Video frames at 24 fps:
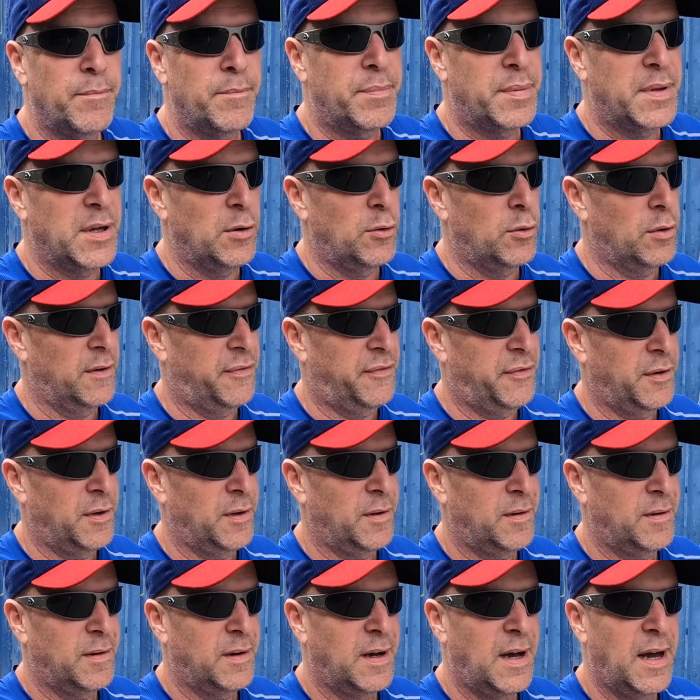Beautiful.
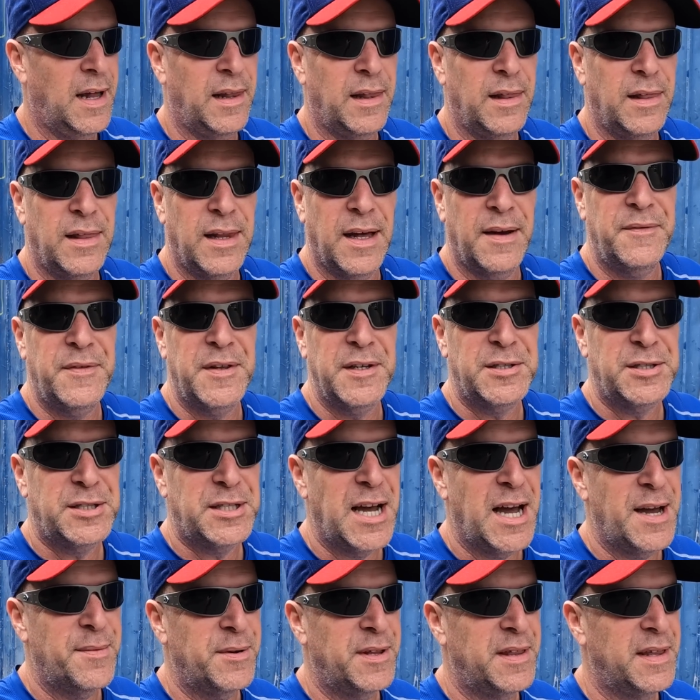I love this
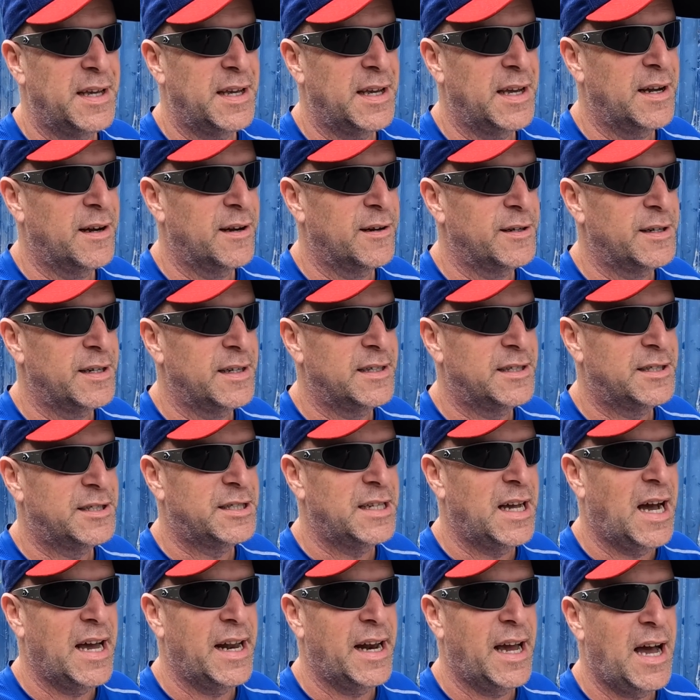time of the year. It's
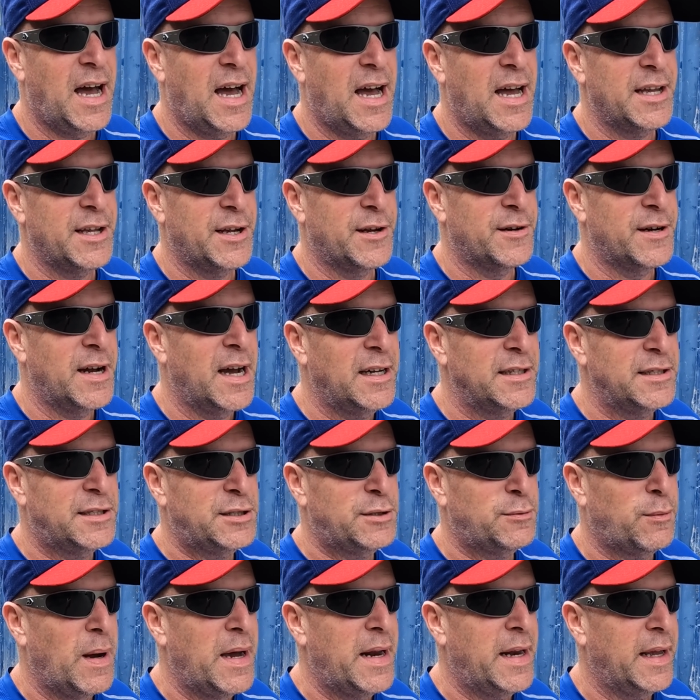not hot. You're not
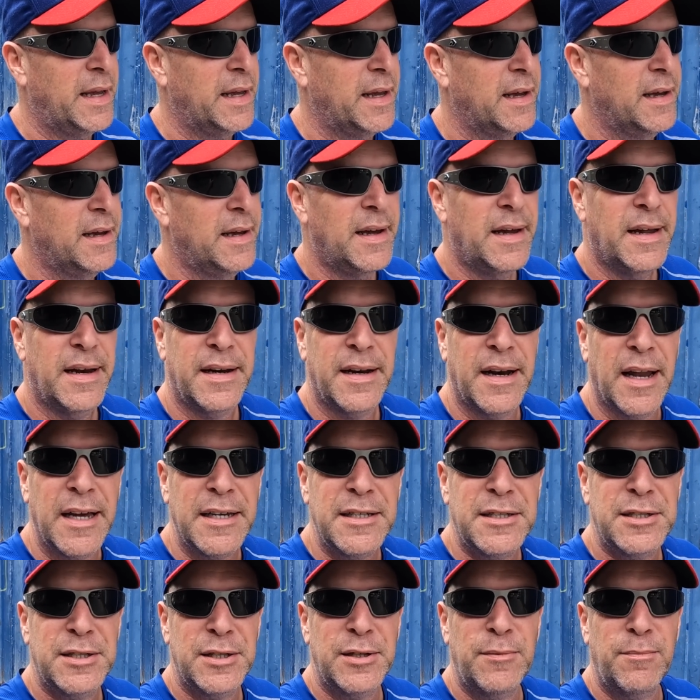sweating.
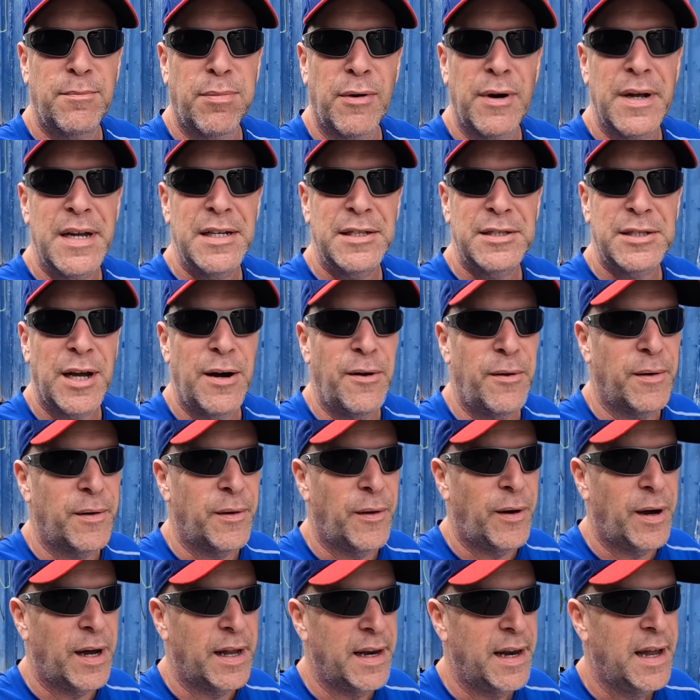Nice little breeze going
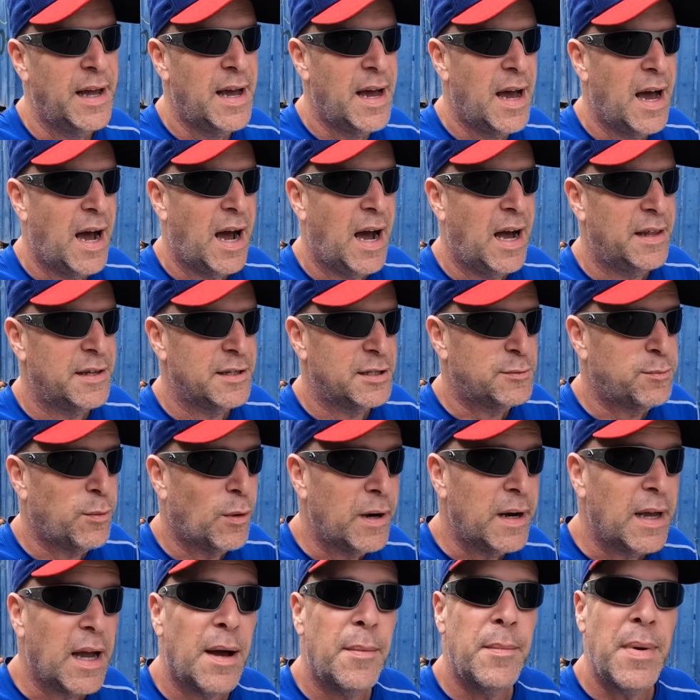on. Uh, this
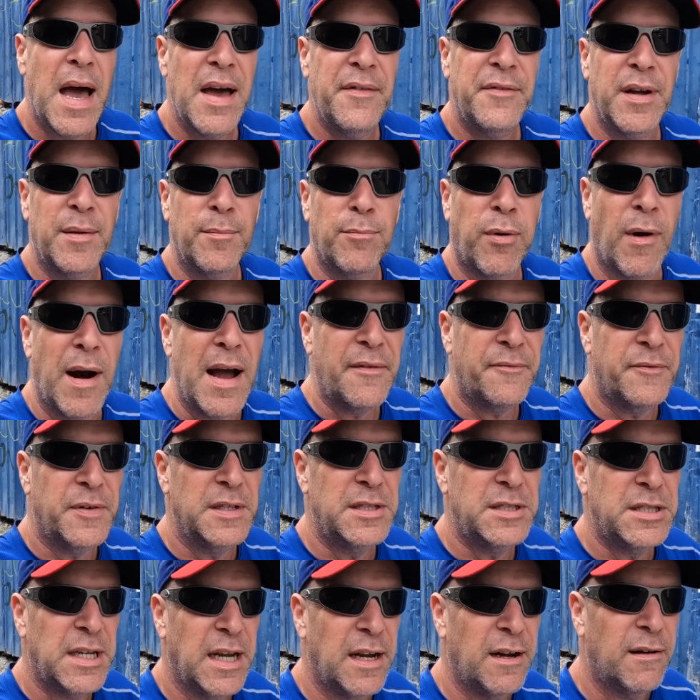morning, I'm having
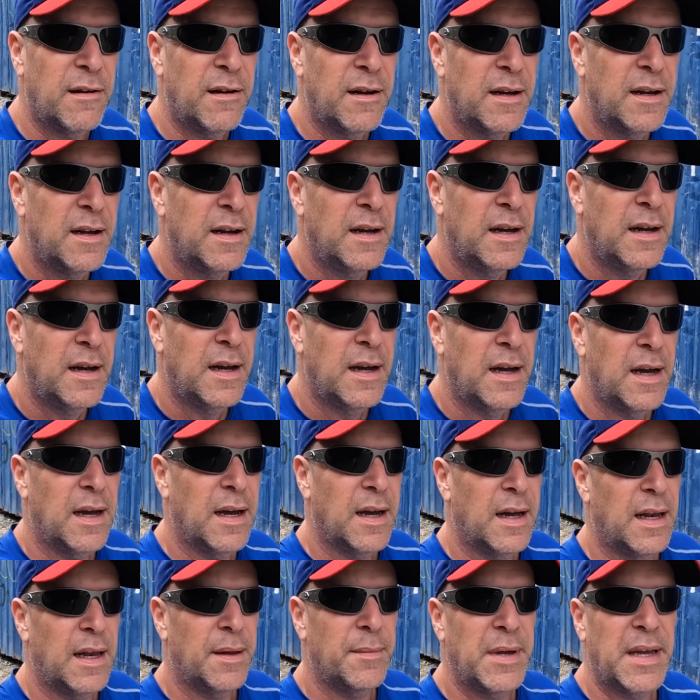breakfast here.
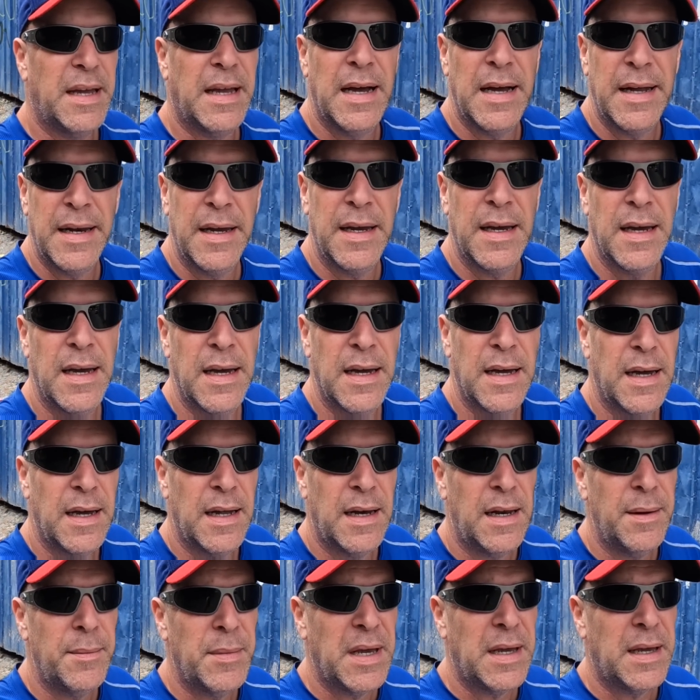Let me kind
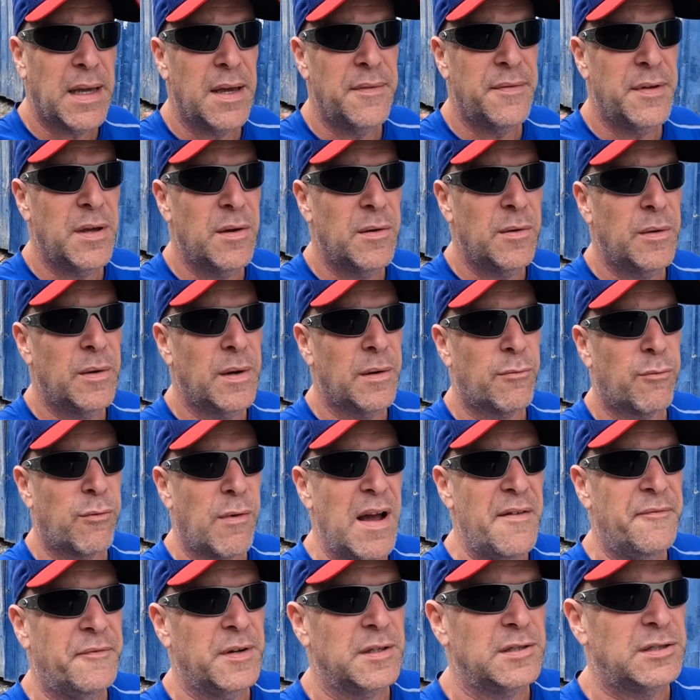of let me give you a
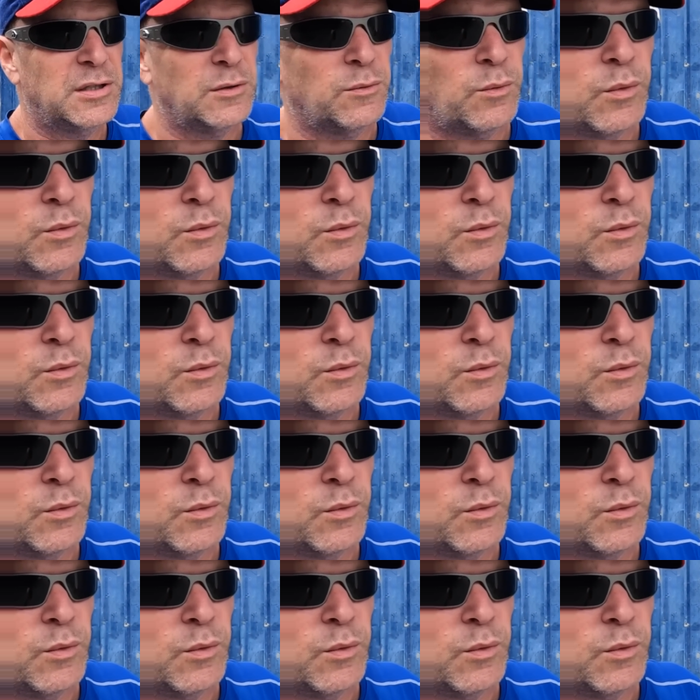reference